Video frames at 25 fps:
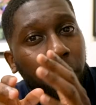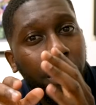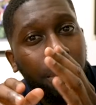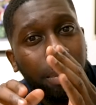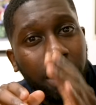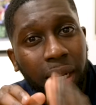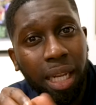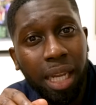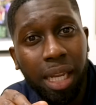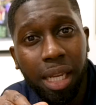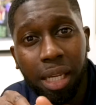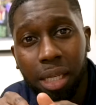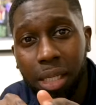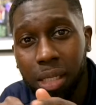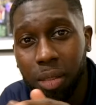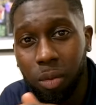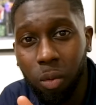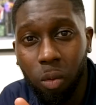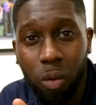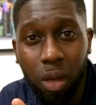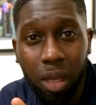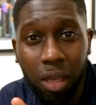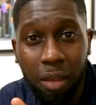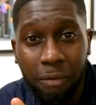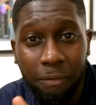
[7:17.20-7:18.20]
please,
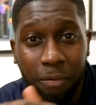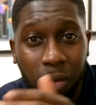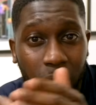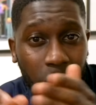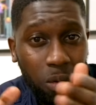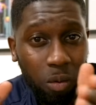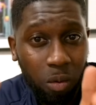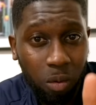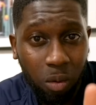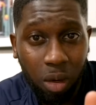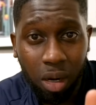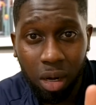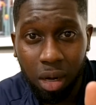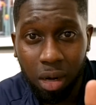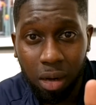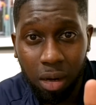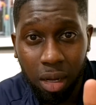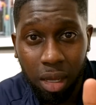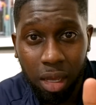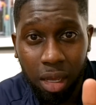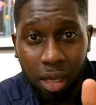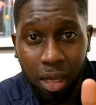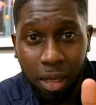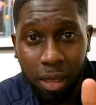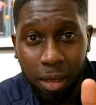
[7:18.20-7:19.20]
if you are
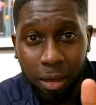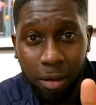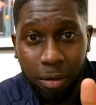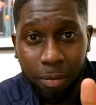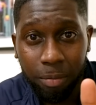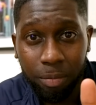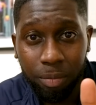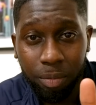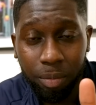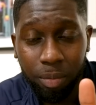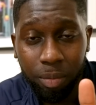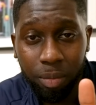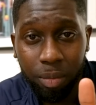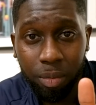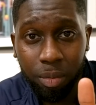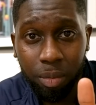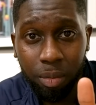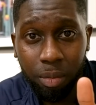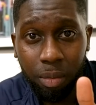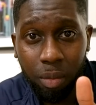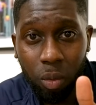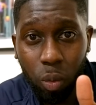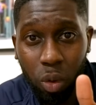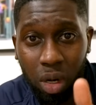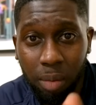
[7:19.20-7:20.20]

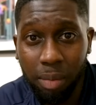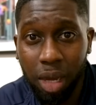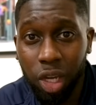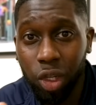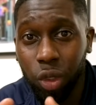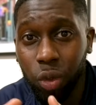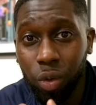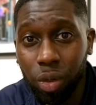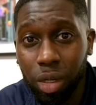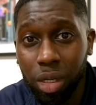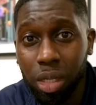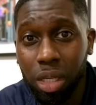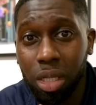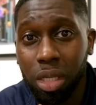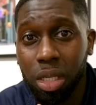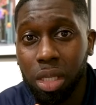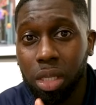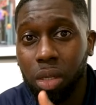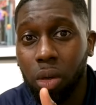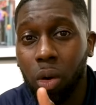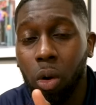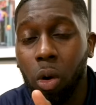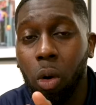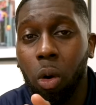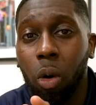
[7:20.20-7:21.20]
one of my
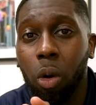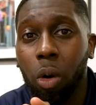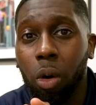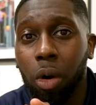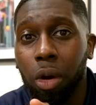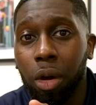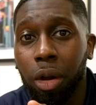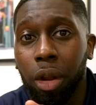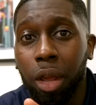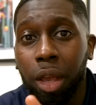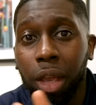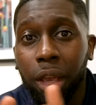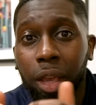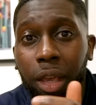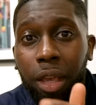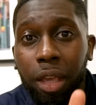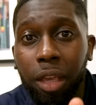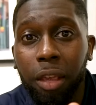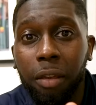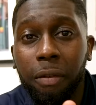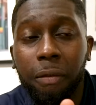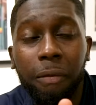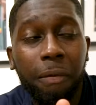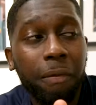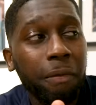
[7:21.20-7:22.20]
students, or
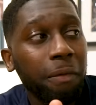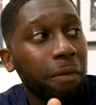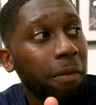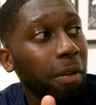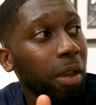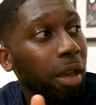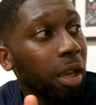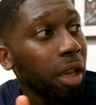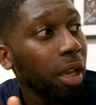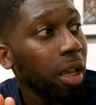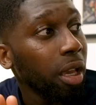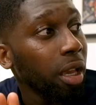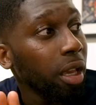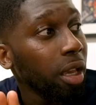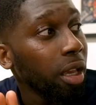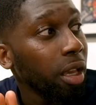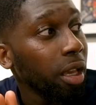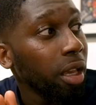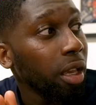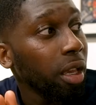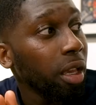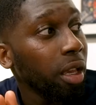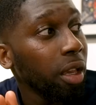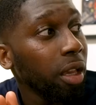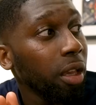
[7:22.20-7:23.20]
if
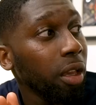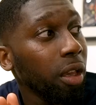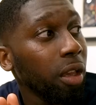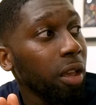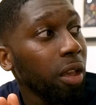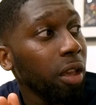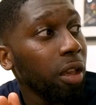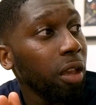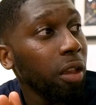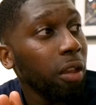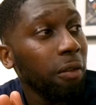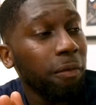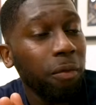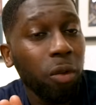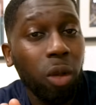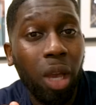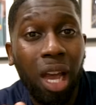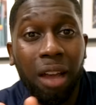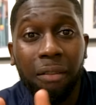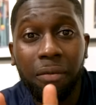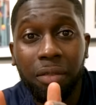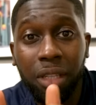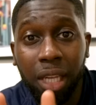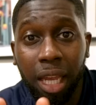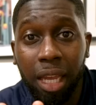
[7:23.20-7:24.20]
you
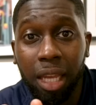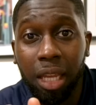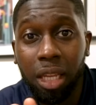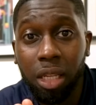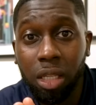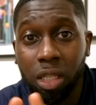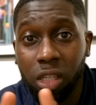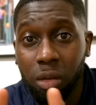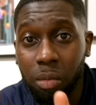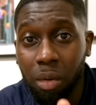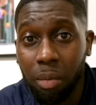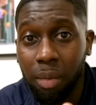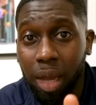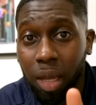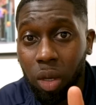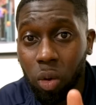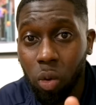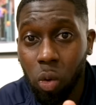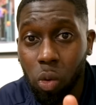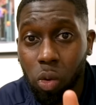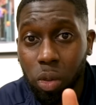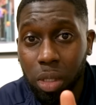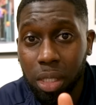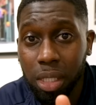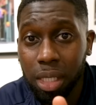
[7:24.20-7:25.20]
have taken some of my
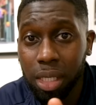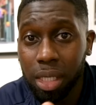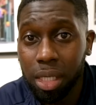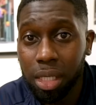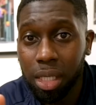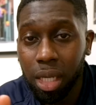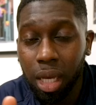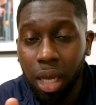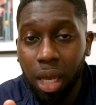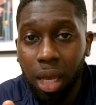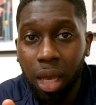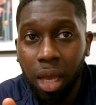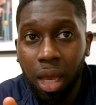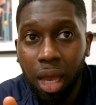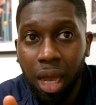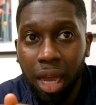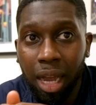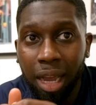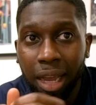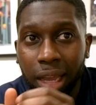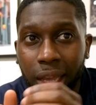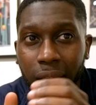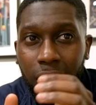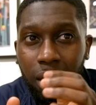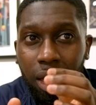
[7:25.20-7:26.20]
courses,
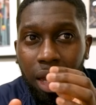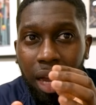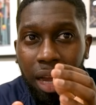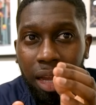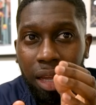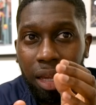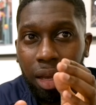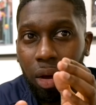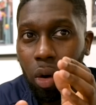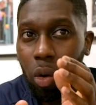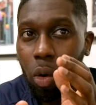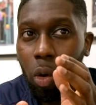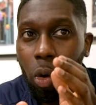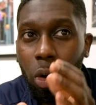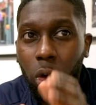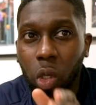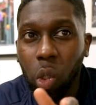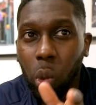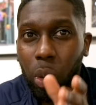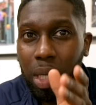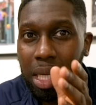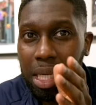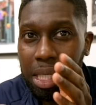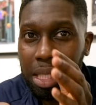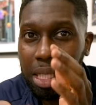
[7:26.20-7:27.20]
I
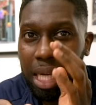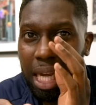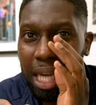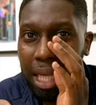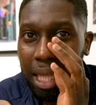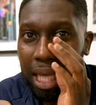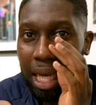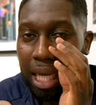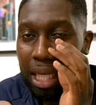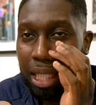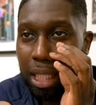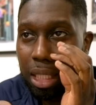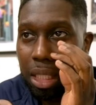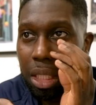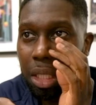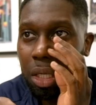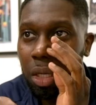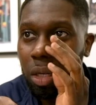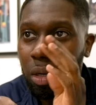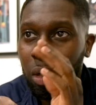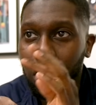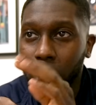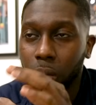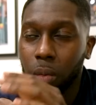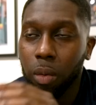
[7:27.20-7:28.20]
always say that, you
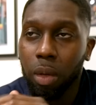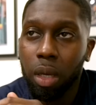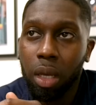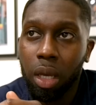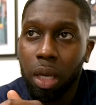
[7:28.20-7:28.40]
know,